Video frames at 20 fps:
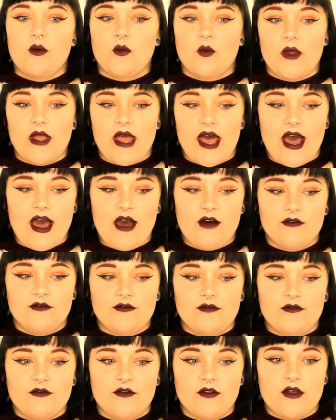we have
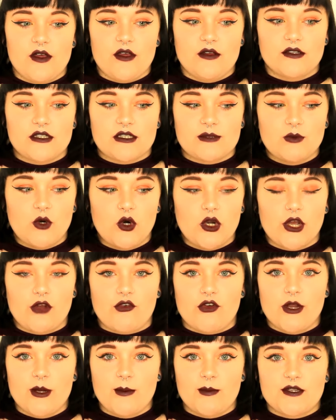smaller
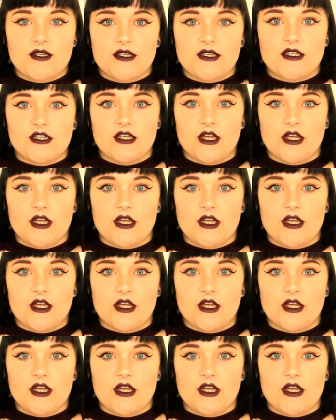groups